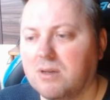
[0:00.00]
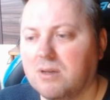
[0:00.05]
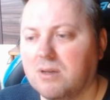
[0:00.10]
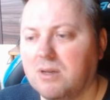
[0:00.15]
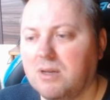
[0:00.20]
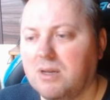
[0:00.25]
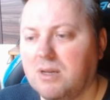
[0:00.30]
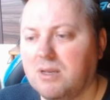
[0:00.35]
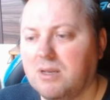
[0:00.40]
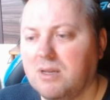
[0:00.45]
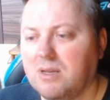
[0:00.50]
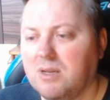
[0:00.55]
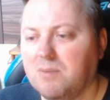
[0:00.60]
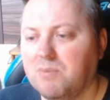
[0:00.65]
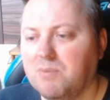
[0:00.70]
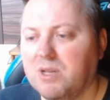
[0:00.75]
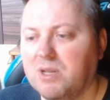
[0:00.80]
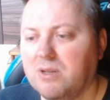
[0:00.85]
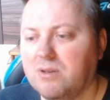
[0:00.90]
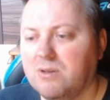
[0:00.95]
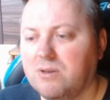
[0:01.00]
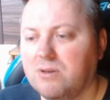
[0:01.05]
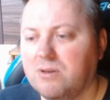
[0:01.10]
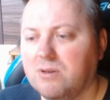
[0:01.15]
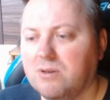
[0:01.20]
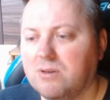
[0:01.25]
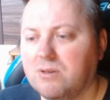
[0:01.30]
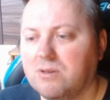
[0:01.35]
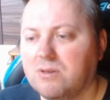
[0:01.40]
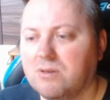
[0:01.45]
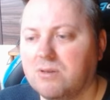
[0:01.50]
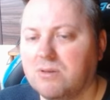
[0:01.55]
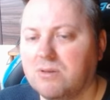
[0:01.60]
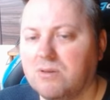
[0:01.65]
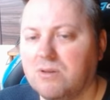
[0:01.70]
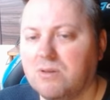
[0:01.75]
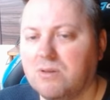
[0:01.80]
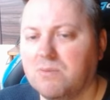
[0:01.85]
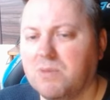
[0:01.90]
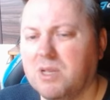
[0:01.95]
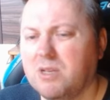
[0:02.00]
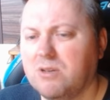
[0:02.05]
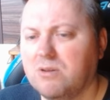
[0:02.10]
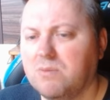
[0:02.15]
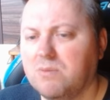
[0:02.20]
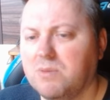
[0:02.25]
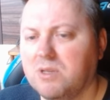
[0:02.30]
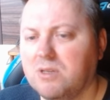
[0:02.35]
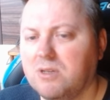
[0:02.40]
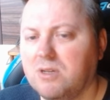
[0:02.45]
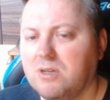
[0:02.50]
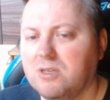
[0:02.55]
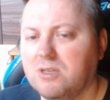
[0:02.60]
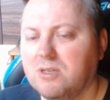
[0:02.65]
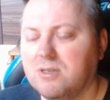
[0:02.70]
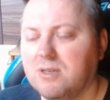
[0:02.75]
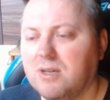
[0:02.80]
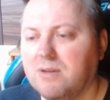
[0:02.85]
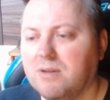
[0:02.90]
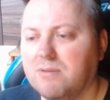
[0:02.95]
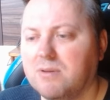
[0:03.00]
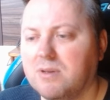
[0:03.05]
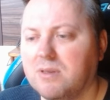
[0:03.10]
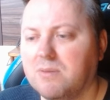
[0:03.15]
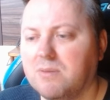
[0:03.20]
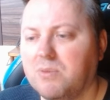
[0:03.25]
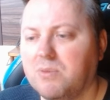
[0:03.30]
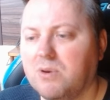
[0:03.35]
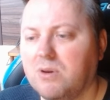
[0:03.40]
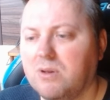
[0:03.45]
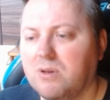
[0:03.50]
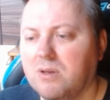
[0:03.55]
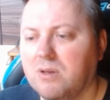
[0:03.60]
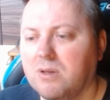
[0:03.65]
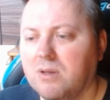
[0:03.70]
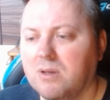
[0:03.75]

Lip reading: and he blundered, not blundered, but he just gave away the pawn.